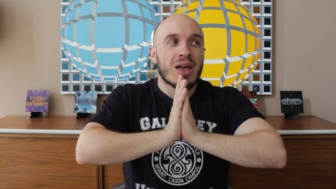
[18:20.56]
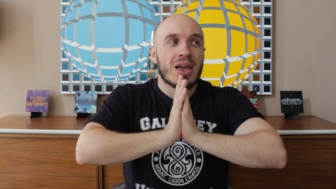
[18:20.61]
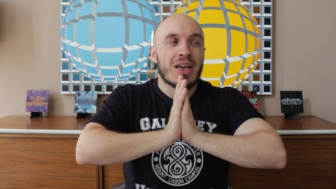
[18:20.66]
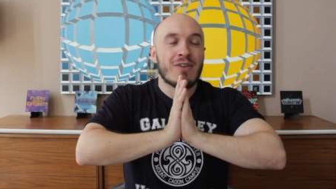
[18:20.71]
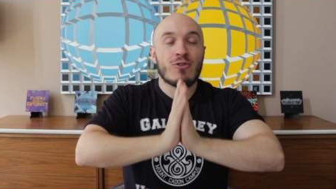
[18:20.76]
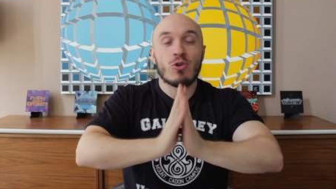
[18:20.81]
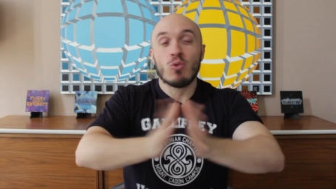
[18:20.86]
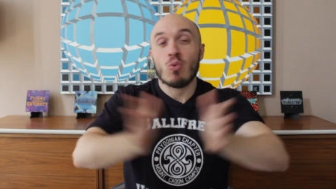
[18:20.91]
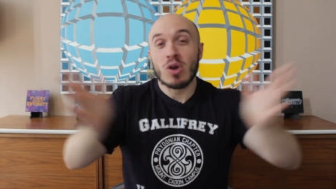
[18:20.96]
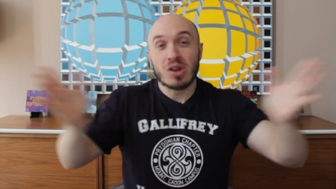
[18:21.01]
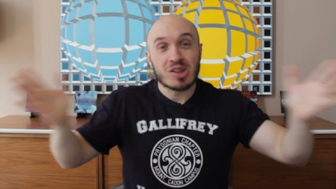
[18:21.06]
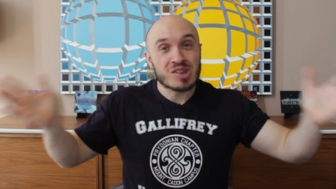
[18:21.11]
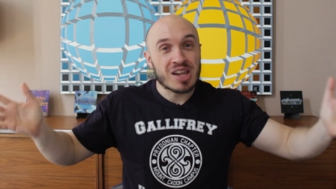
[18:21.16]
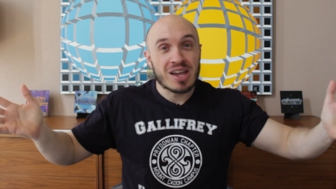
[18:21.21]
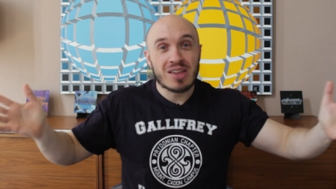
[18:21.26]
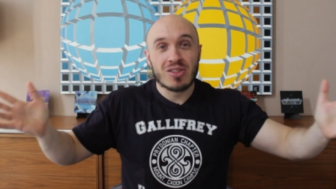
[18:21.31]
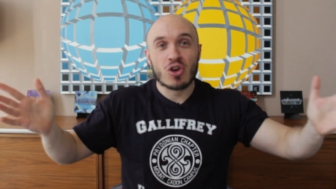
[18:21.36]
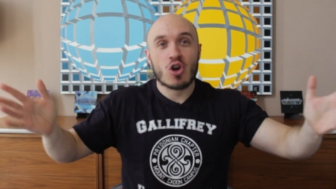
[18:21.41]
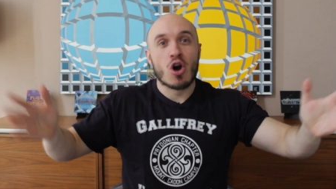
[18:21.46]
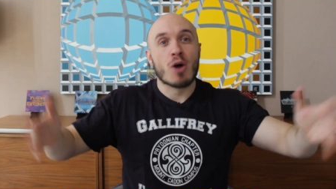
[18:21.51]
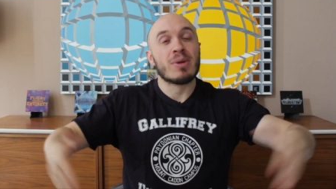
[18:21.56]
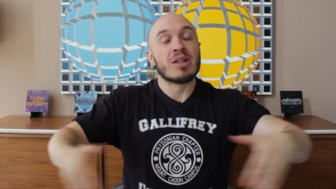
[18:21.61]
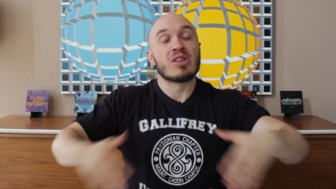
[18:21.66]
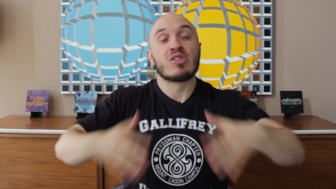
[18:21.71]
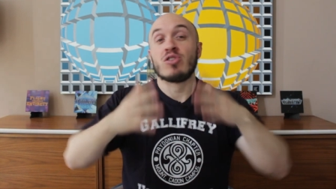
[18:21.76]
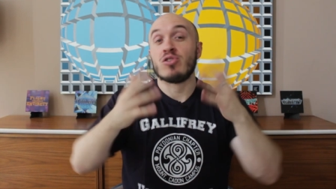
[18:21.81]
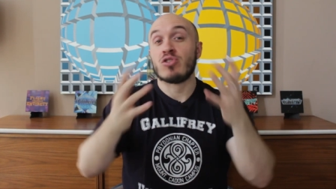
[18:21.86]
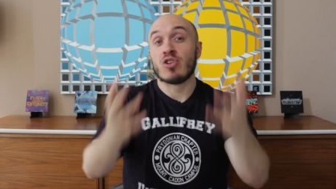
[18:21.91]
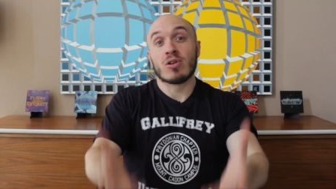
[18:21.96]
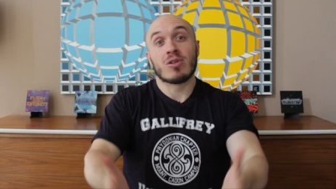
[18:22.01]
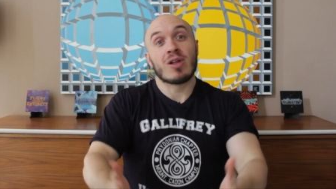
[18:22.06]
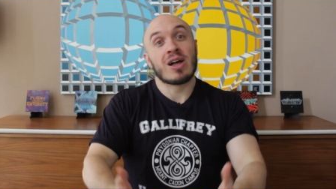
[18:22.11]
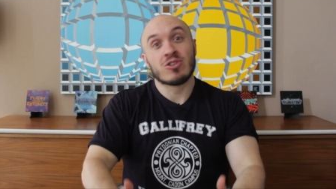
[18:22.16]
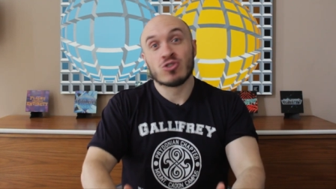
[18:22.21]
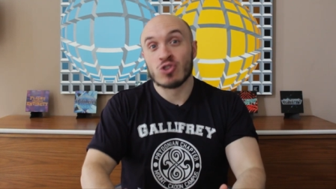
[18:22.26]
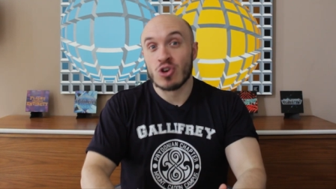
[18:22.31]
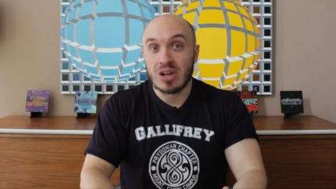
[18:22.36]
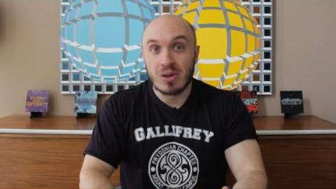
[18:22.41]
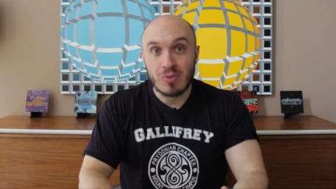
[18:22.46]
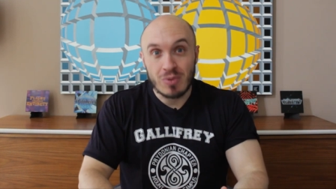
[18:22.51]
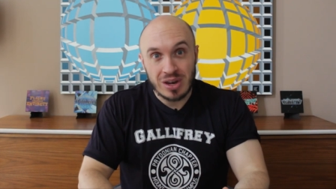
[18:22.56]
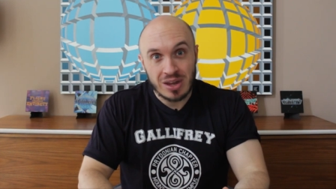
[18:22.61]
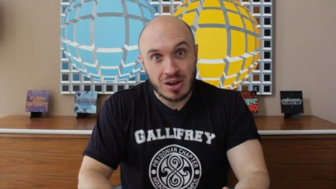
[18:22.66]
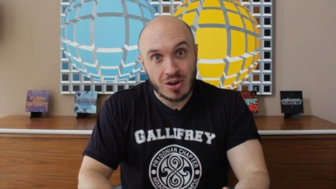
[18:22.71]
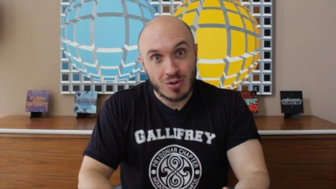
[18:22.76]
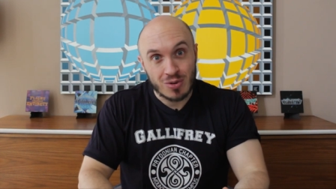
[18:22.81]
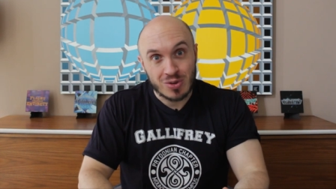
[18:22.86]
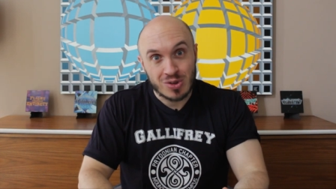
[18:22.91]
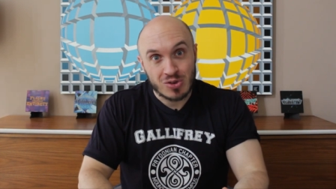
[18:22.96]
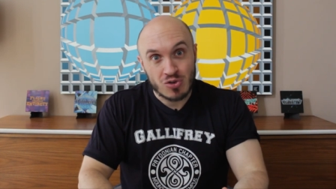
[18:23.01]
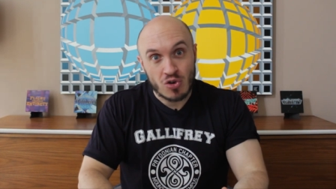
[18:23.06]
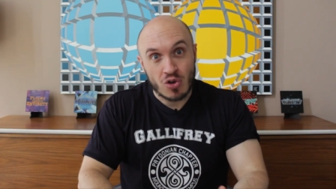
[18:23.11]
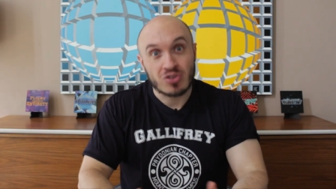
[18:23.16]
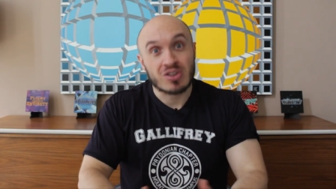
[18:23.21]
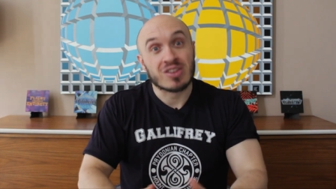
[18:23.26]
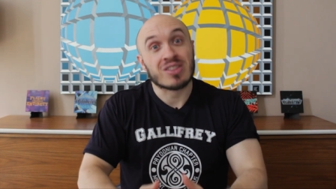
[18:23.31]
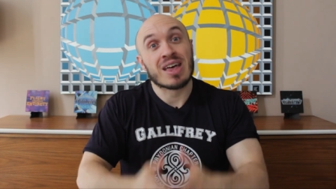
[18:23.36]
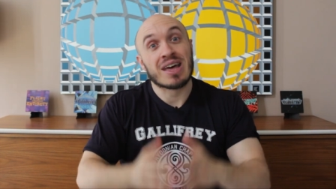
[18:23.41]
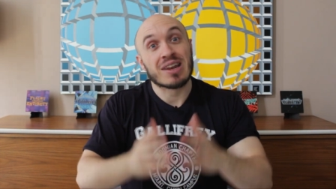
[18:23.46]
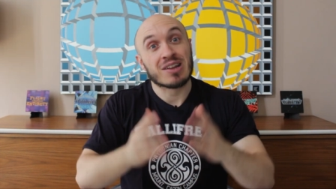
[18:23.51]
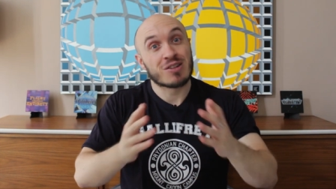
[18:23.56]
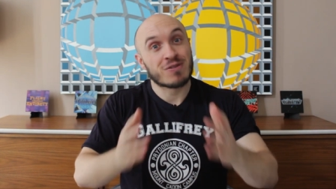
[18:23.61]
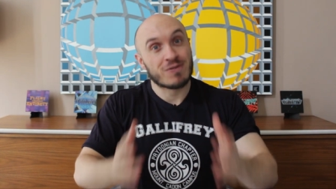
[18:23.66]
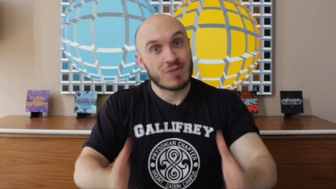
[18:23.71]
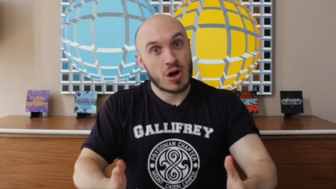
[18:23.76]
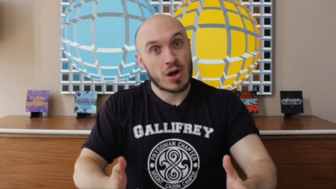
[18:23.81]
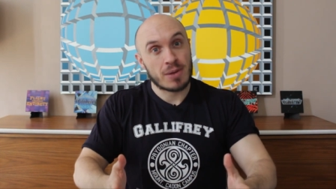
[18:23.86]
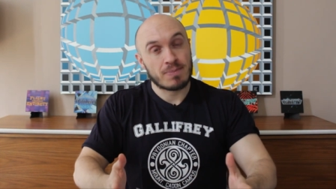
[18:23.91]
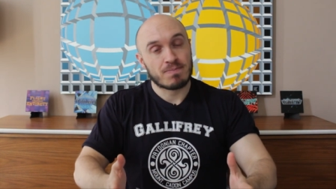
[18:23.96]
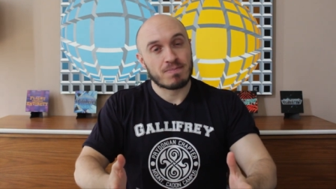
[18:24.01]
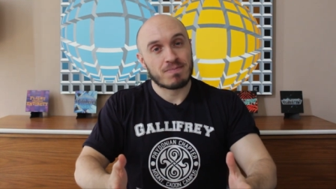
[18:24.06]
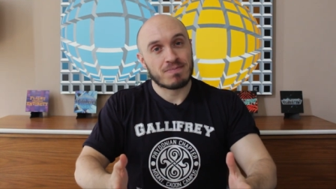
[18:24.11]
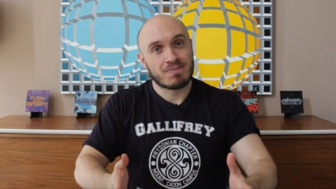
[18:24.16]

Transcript: If you want to say in the comments you don't like Jodie Whittaker as the Doctor, that is fine.